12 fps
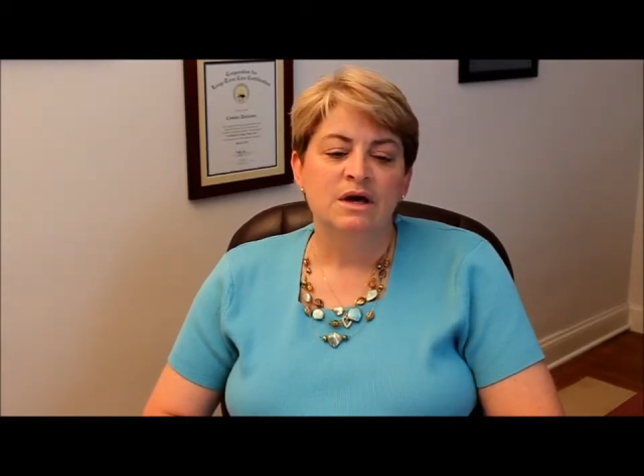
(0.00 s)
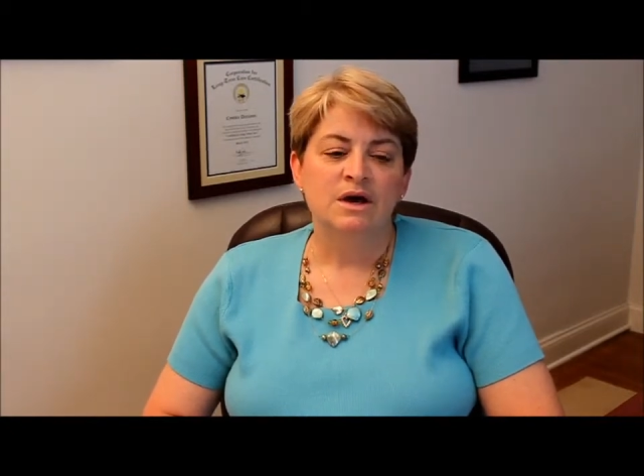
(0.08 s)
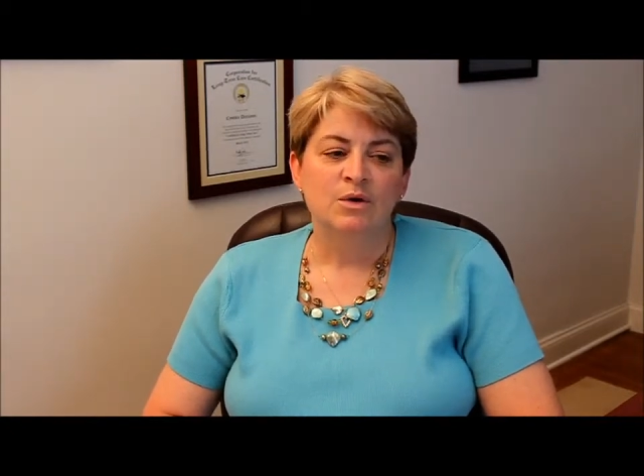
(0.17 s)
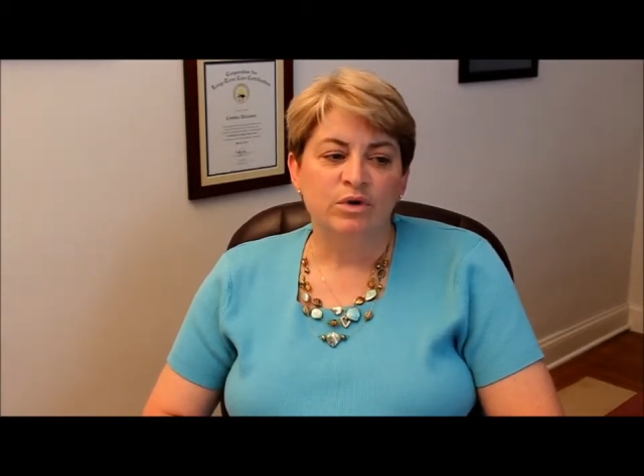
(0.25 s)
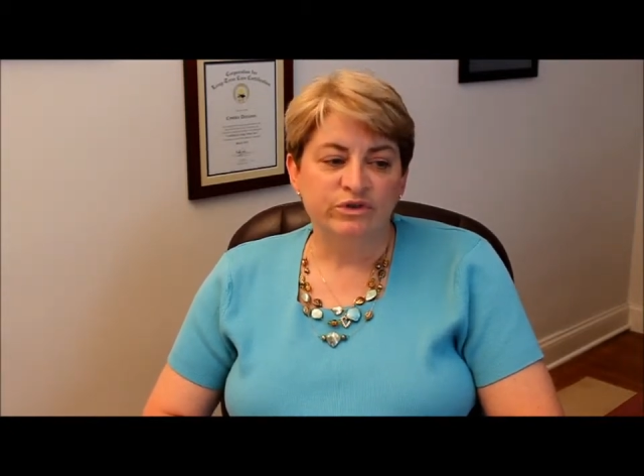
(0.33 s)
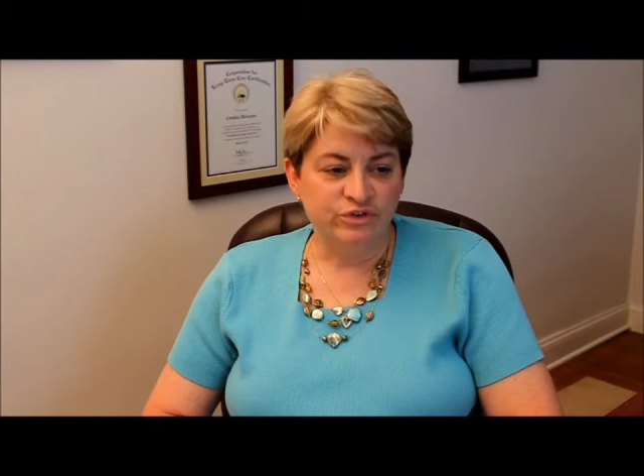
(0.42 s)

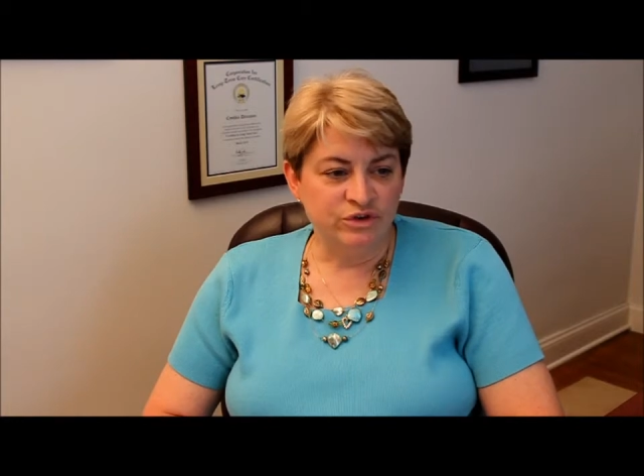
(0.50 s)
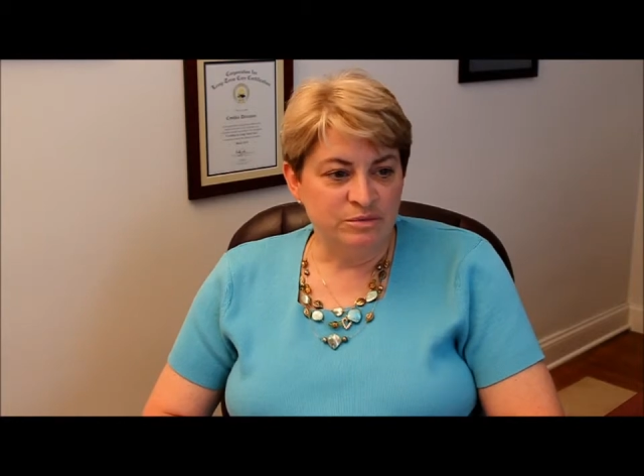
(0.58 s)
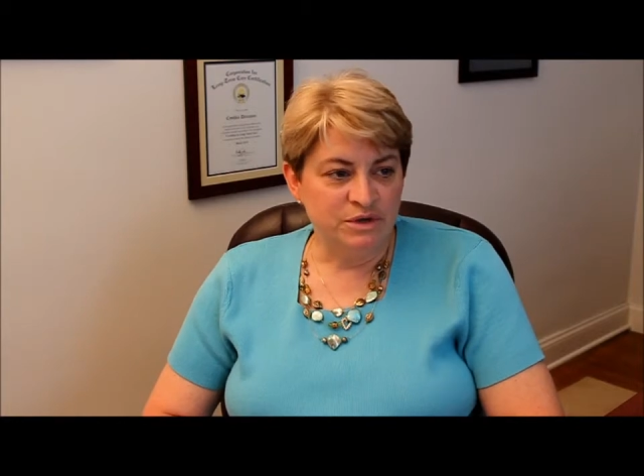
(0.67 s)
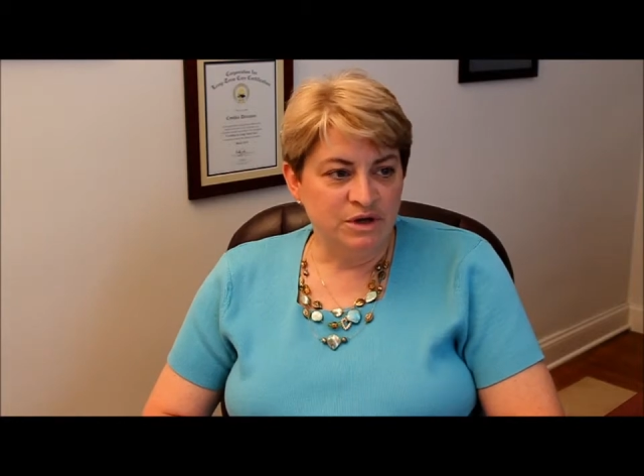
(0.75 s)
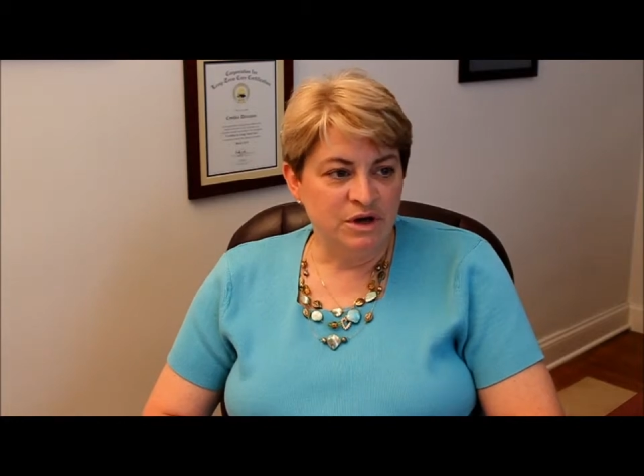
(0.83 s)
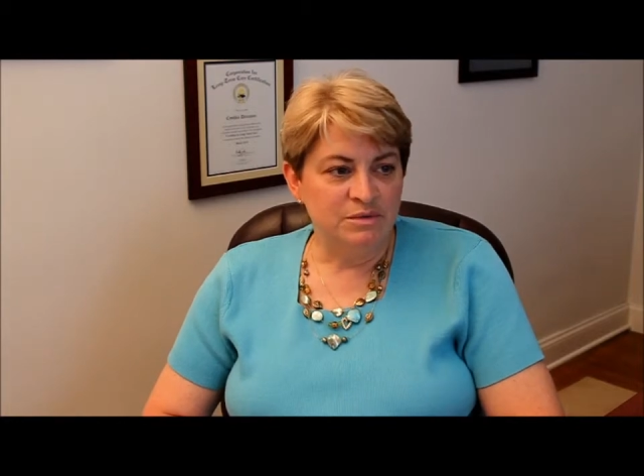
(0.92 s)
What's going to
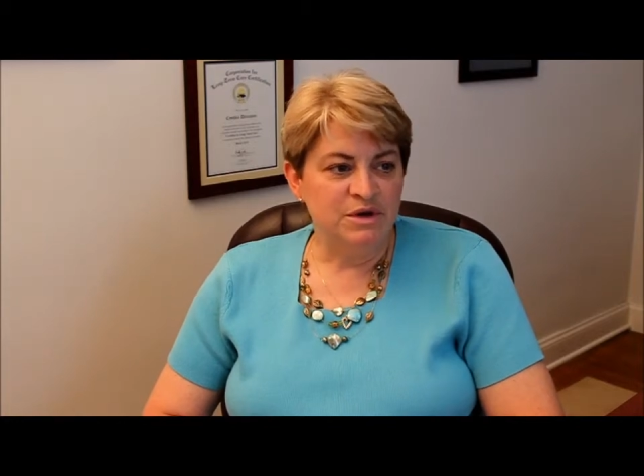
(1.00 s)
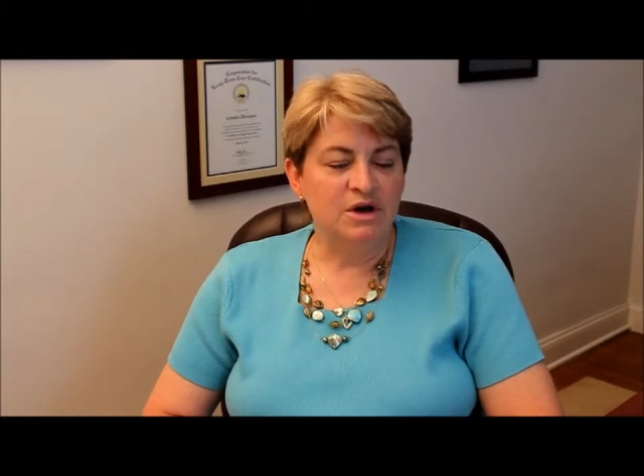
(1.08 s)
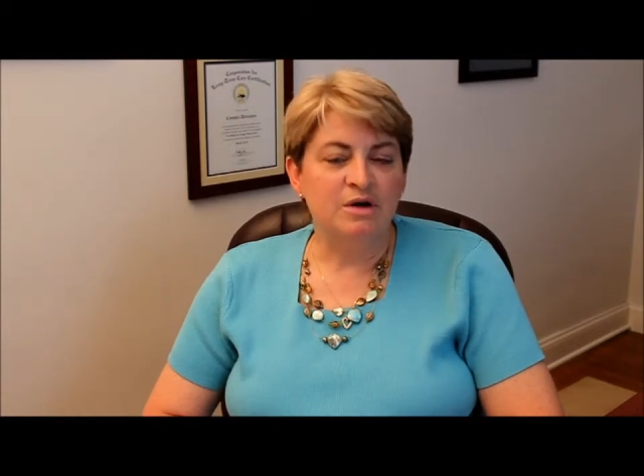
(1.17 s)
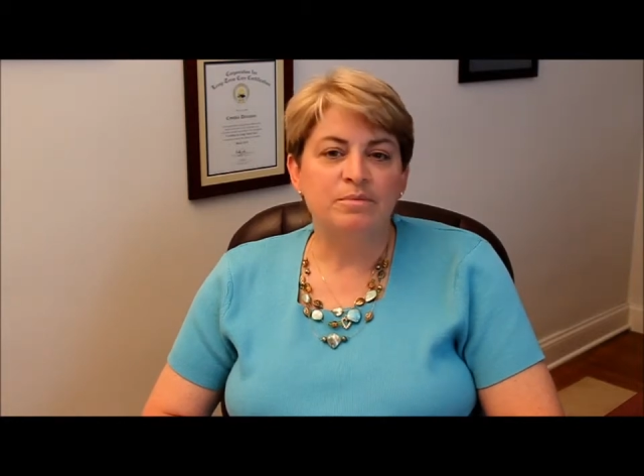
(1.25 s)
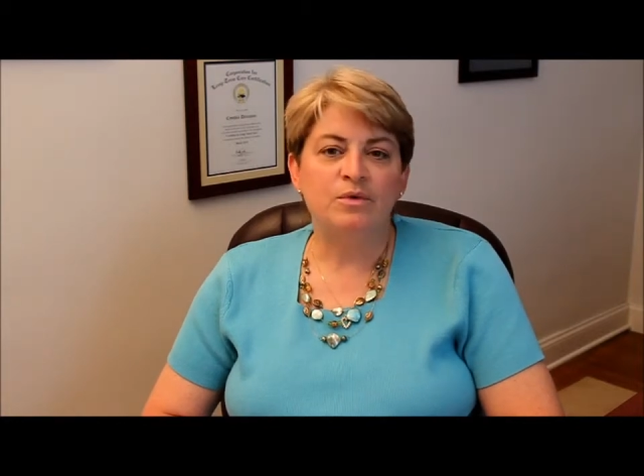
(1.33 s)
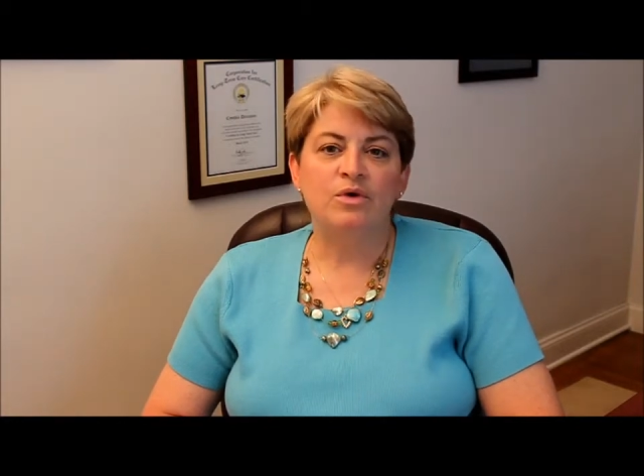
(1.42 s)
be coming
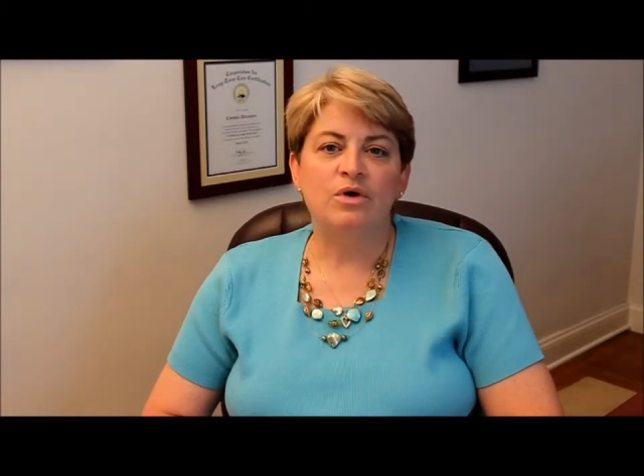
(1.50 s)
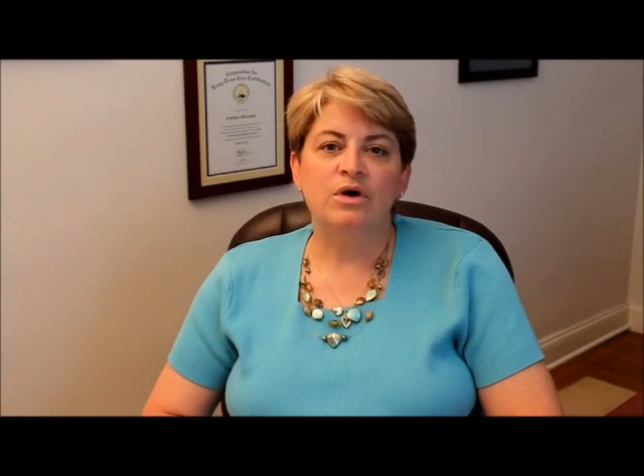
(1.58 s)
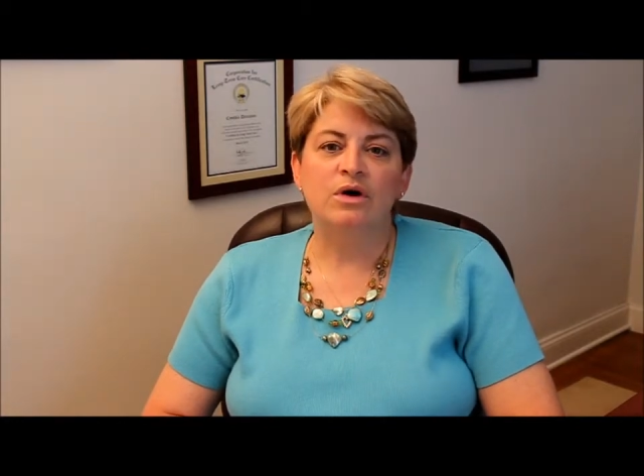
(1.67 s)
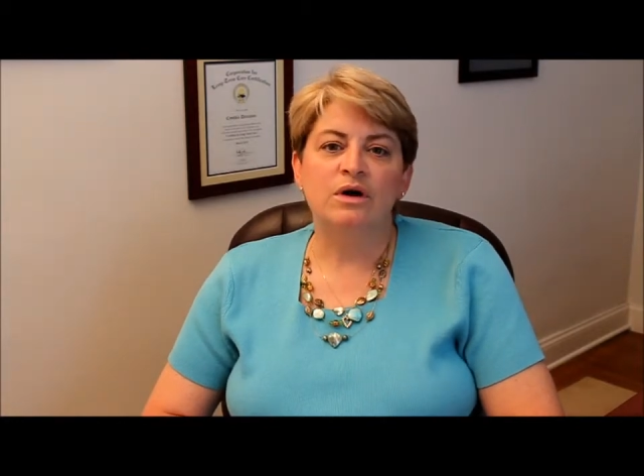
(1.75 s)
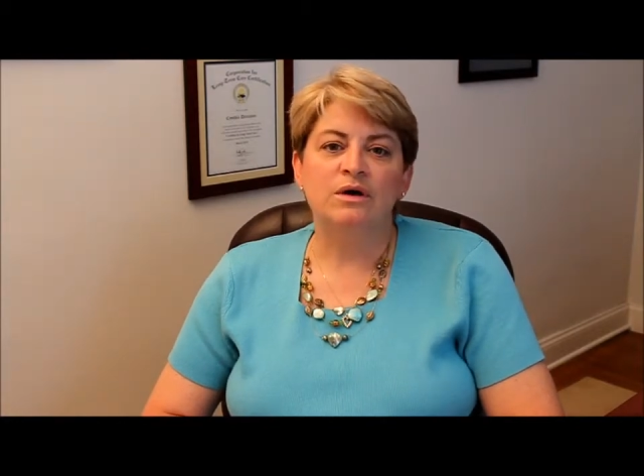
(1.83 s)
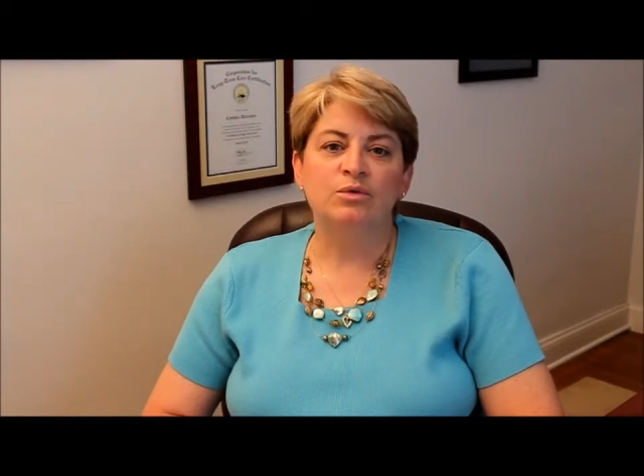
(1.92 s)
up are